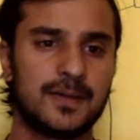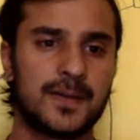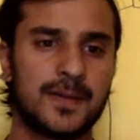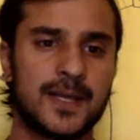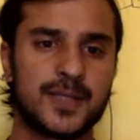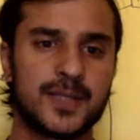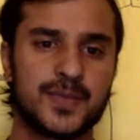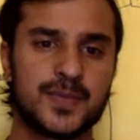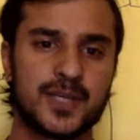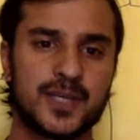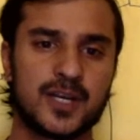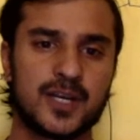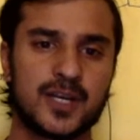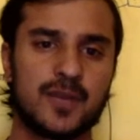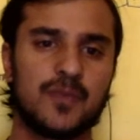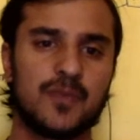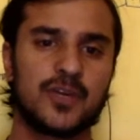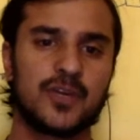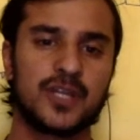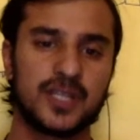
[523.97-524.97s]
has
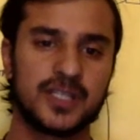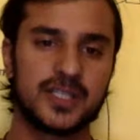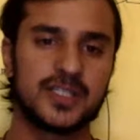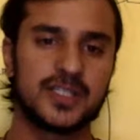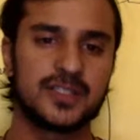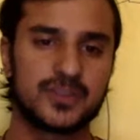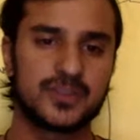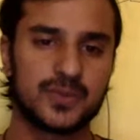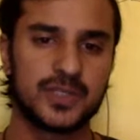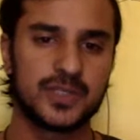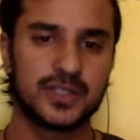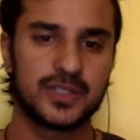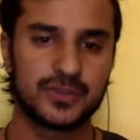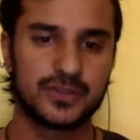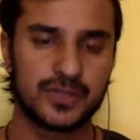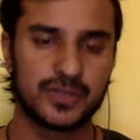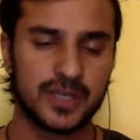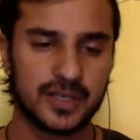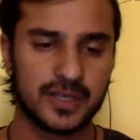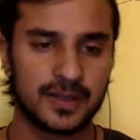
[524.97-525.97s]
become what it is in Sweden
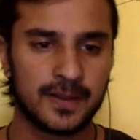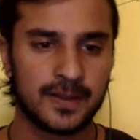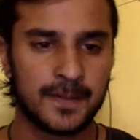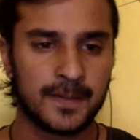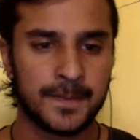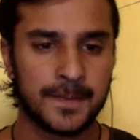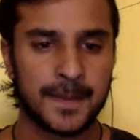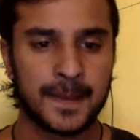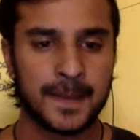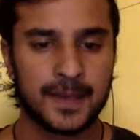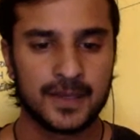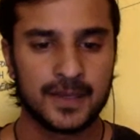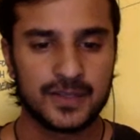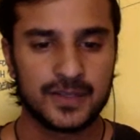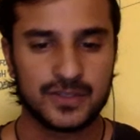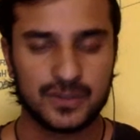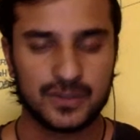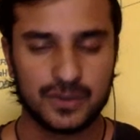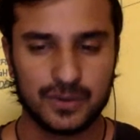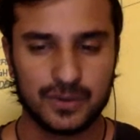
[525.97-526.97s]
today.
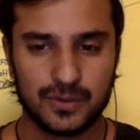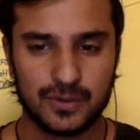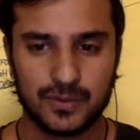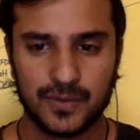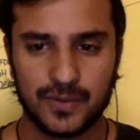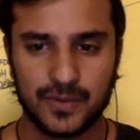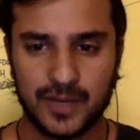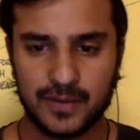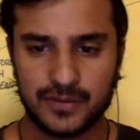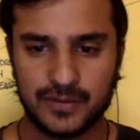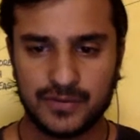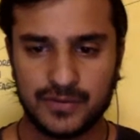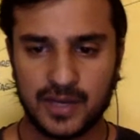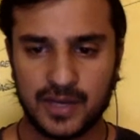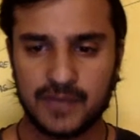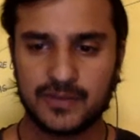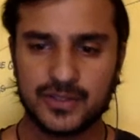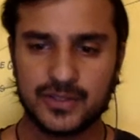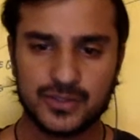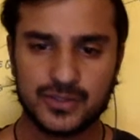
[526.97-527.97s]
So when I was
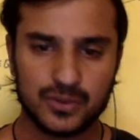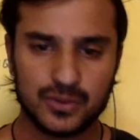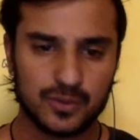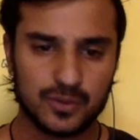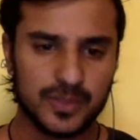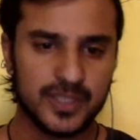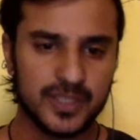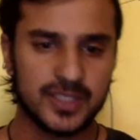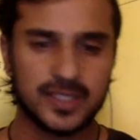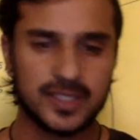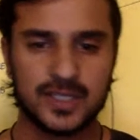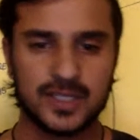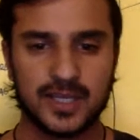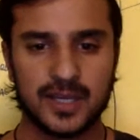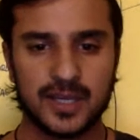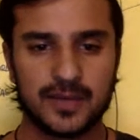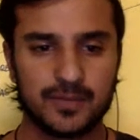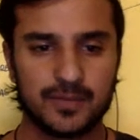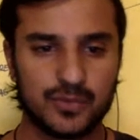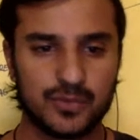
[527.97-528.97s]
5 years old, basically
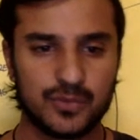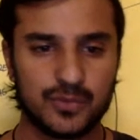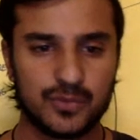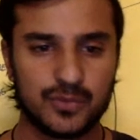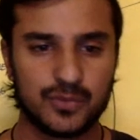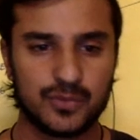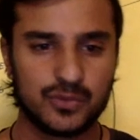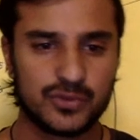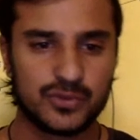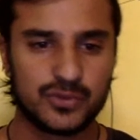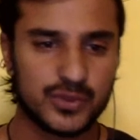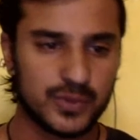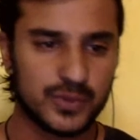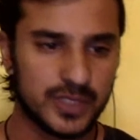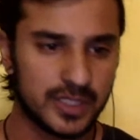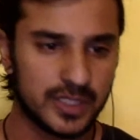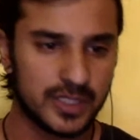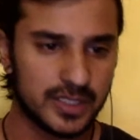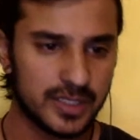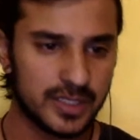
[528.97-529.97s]
I moved to
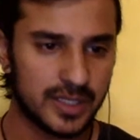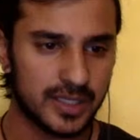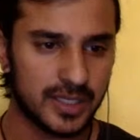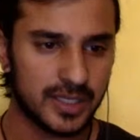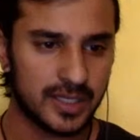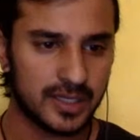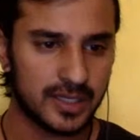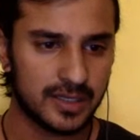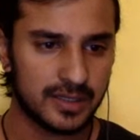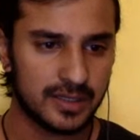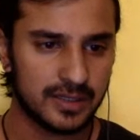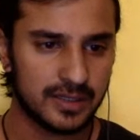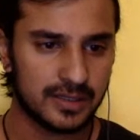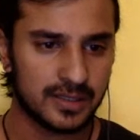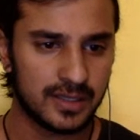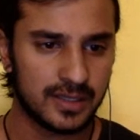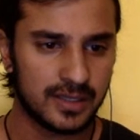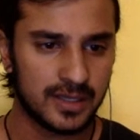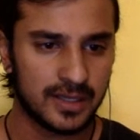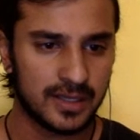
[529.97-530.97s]
Sweden, and
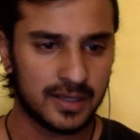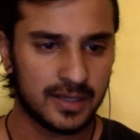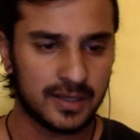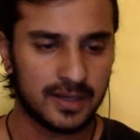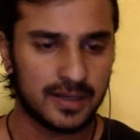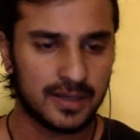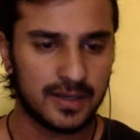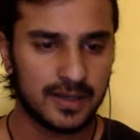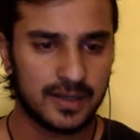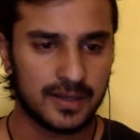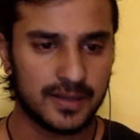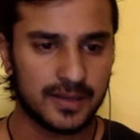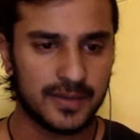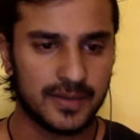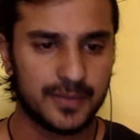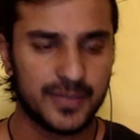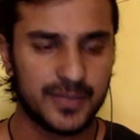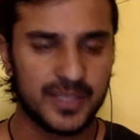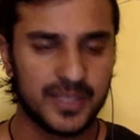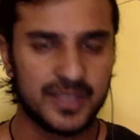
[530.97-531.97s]
the
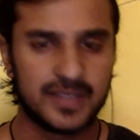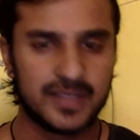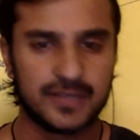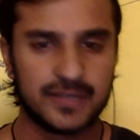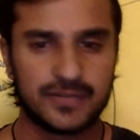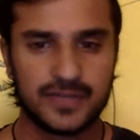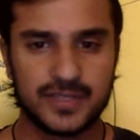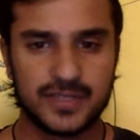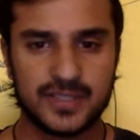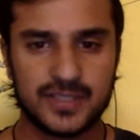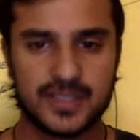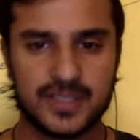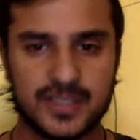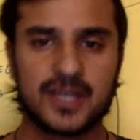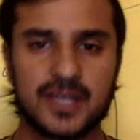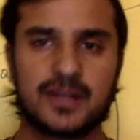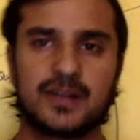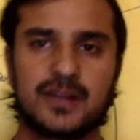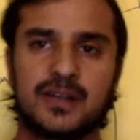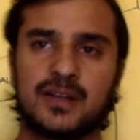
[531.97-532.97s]
big difference
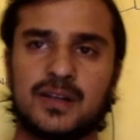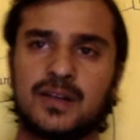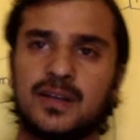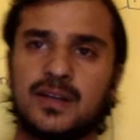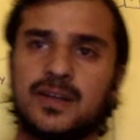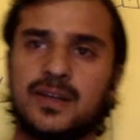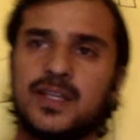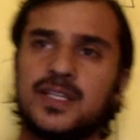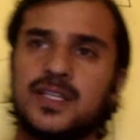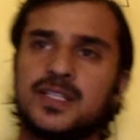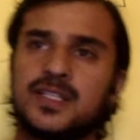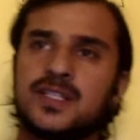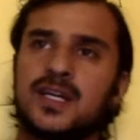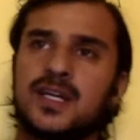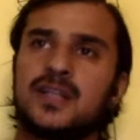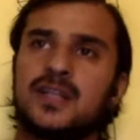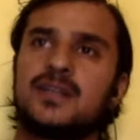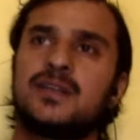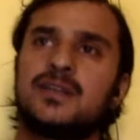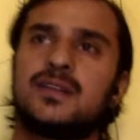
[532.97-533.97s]
there is
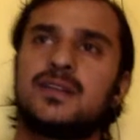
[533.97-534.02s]
that,